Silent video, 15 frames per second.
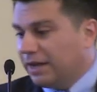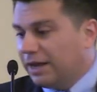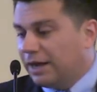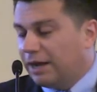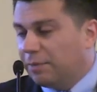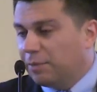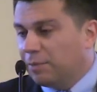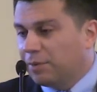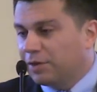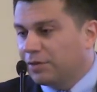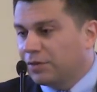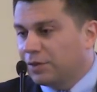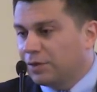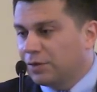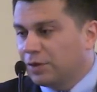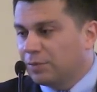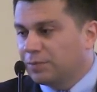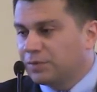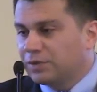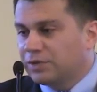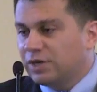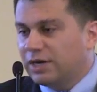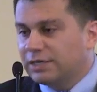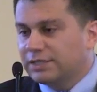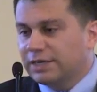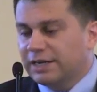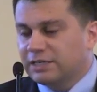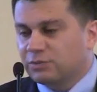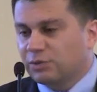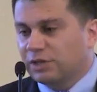Um, but the, the talk
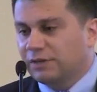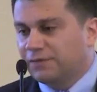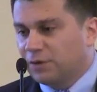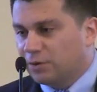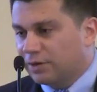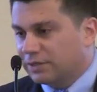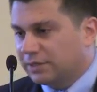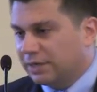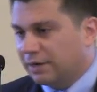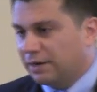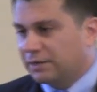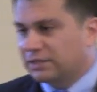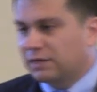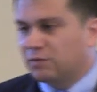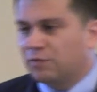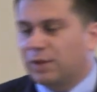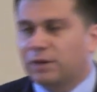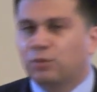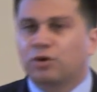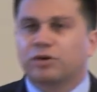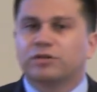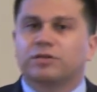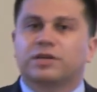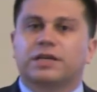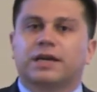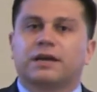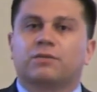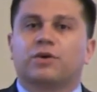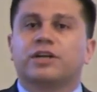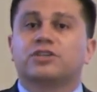today is really focusing on some of my work looking
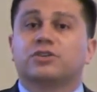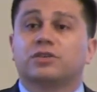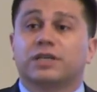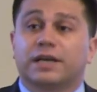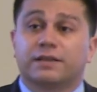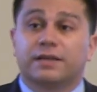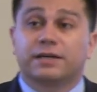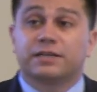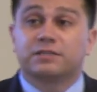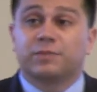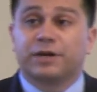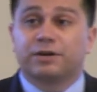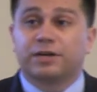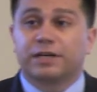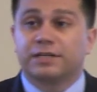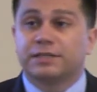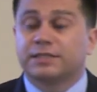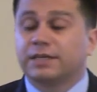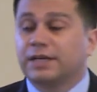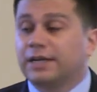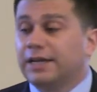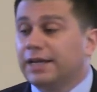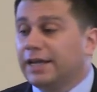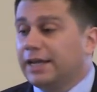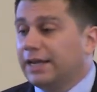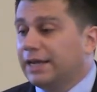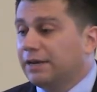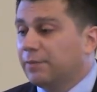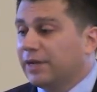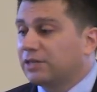at racial and ethnic disparities
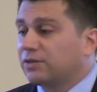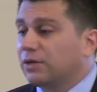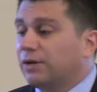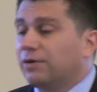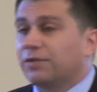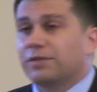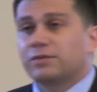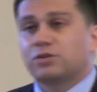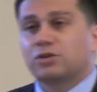in mental health